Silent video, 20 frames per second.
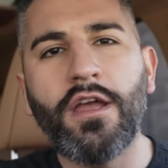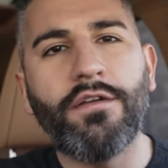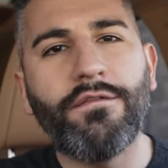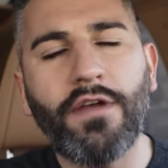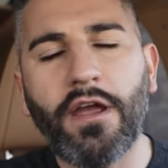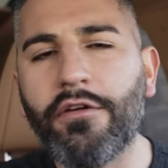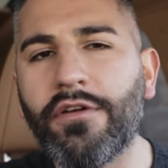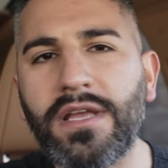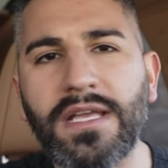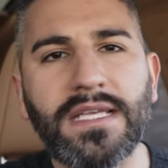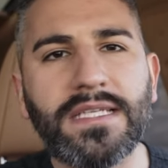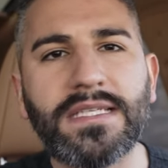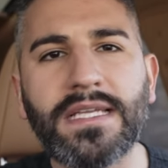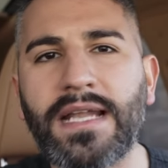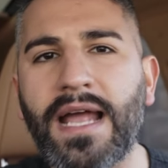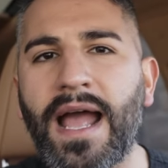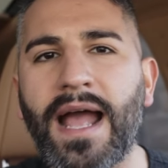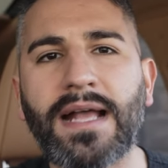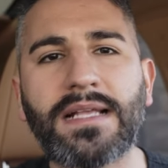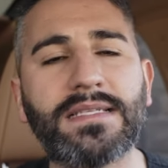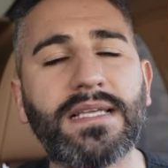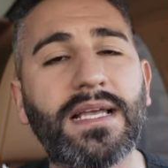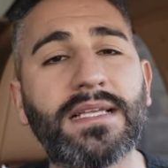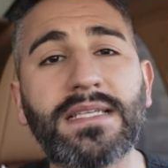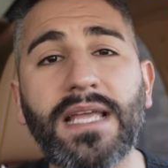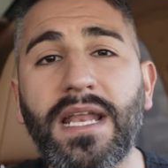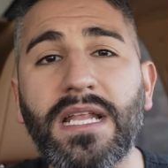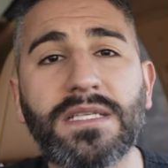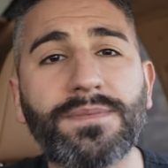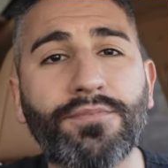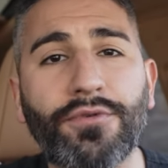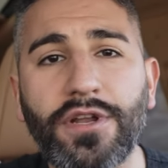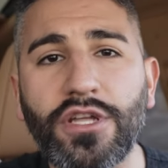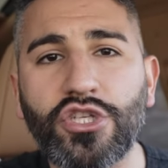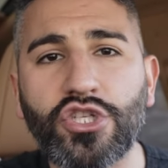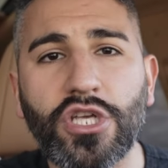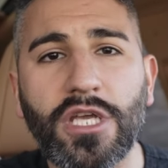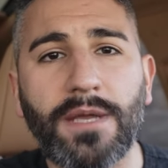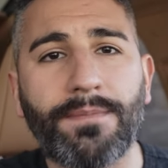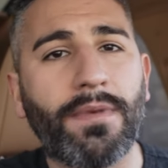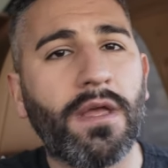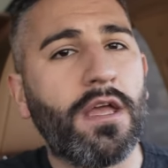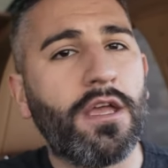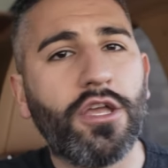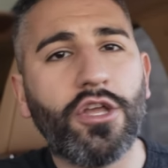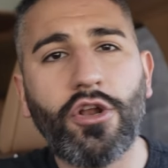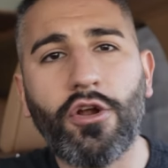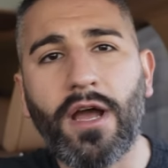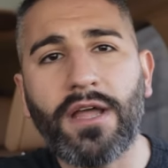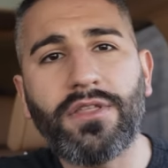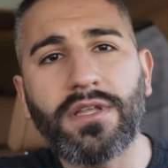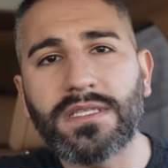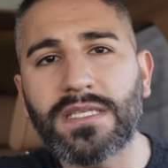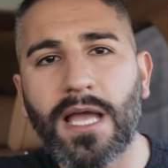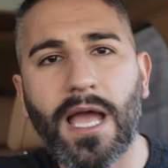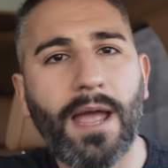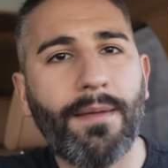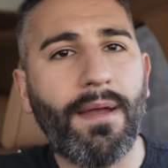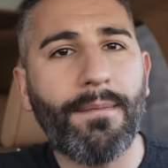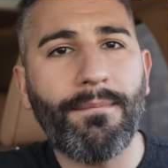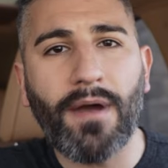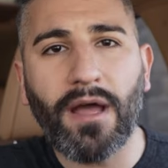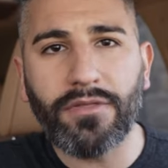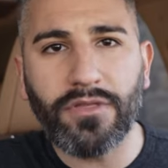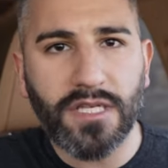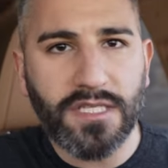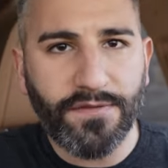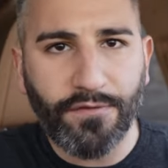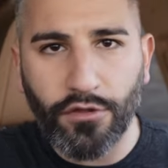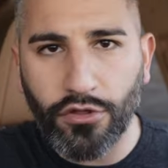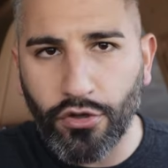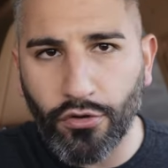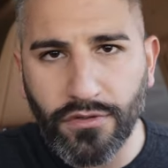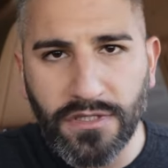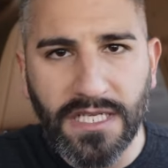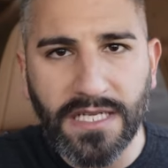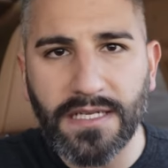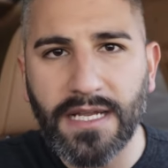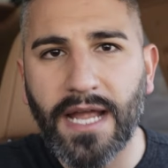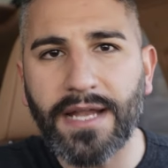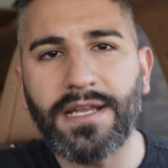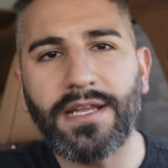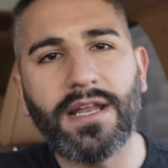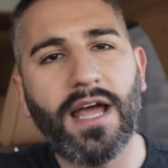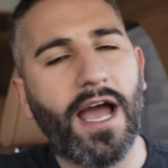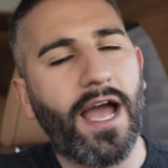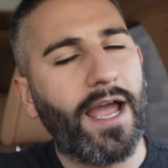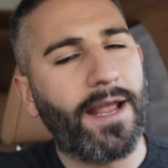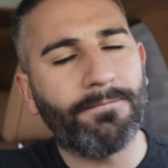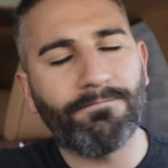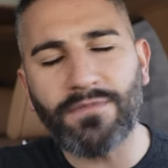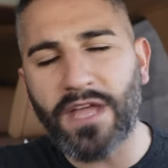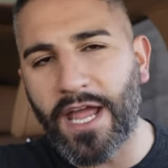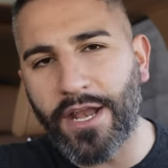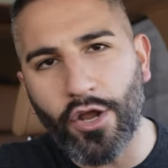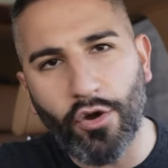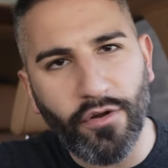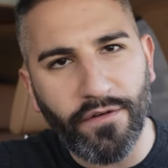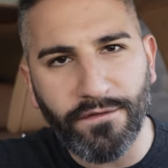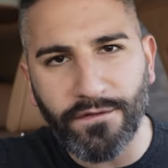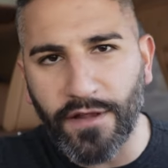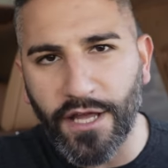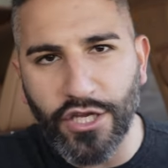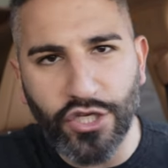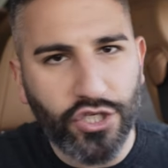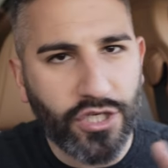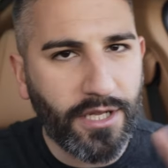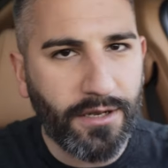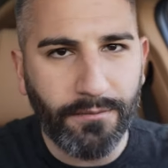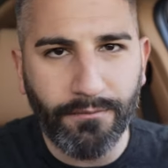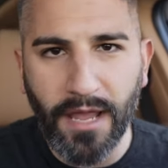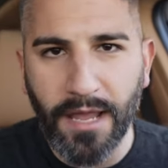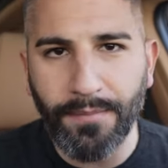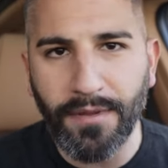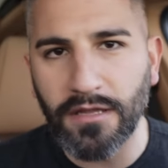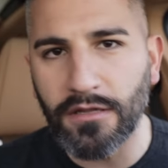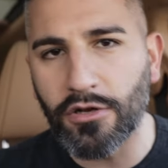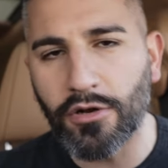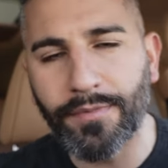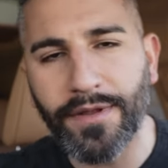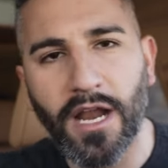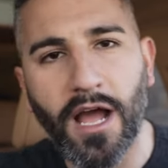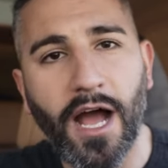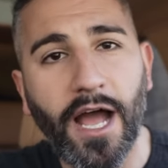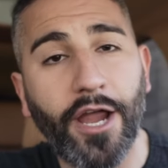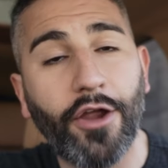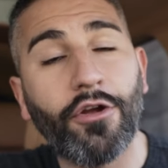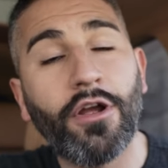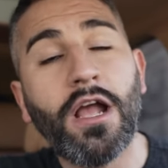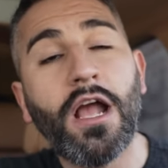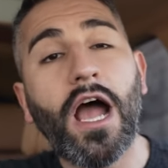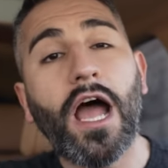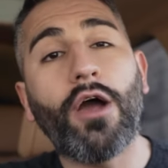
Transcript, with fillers: Very easy to access, and it's pretty cheap. You know, at the time I bought this for $13.99. I know inflation may be a little bit higher.